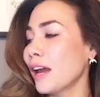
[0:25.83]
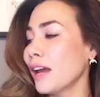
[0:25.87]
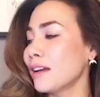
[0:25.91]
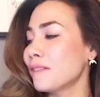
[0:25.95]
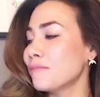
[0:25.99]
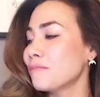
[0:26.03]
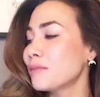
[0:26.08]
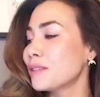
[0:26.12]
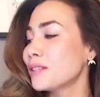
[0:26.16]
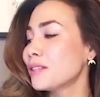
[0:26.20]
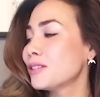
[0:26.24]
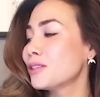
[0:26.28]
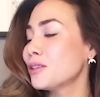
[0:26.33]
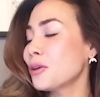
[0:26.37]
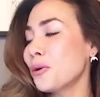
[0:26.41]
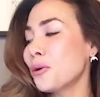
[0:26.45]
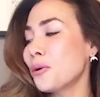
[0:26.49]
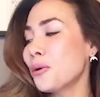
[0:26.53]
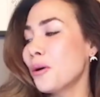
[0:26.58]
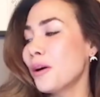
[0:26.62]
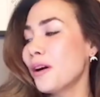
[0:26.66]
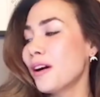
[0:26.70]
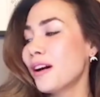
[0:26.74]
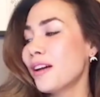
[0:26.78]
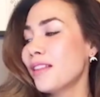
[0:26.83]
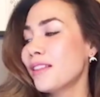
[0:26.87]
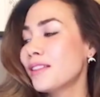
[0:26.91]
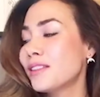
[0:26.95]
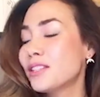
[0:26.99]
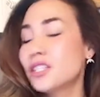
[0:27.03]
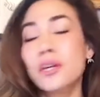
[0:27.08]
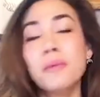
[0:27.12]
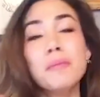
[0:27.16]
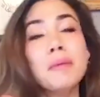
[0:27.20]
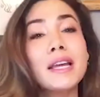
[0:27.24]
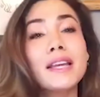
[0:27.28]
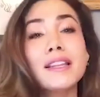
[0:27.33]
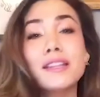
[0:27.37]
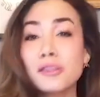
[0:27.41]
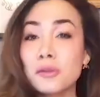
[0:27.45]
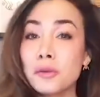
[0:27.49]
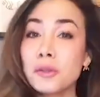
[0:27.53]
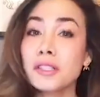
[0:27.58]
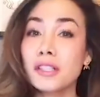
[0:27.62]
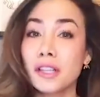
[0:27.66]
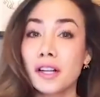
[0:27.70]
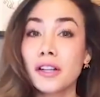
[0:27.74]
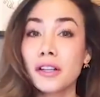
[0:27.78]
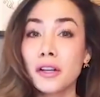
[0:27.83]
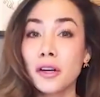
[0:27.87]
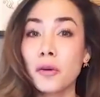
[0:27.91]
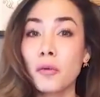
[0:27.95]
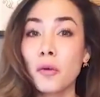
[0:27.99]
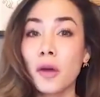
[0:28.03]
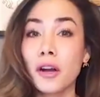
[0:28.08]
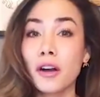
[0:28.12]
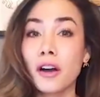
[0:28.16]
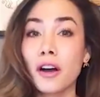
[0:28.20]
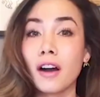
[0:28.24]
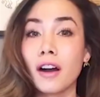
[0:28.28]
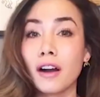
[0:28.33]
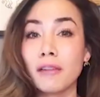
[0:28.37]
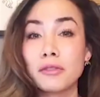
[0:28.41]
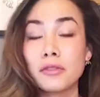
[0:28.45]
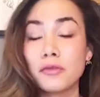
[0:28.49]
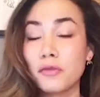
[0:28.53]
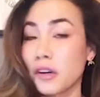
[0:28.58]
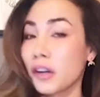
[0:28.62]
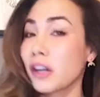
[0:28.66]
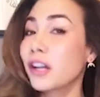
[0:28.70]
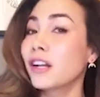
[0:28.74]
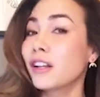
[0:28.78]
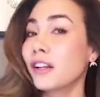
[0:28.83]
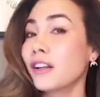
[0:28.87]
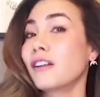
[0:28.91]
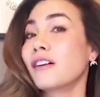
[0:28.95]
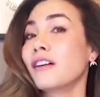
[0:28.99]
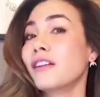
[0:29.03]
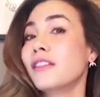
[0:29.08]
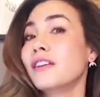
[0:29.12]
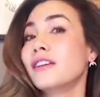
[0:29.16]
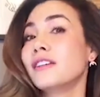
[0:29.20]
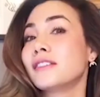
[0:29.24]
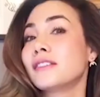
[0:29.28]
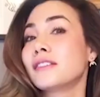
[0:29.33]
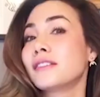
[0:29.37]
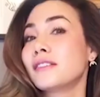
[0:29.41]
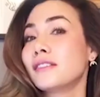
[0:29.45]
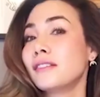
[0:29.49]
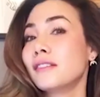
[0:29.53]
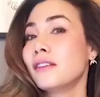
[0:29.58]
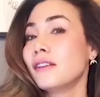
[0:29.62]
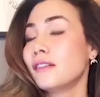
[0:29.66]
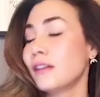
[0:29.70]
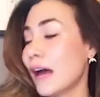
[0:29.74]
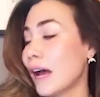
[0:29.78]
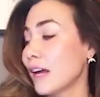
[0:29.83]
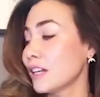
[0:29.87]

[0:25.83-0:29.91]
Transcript: Okay, so to me, this was a clear winner. I was very clear on this.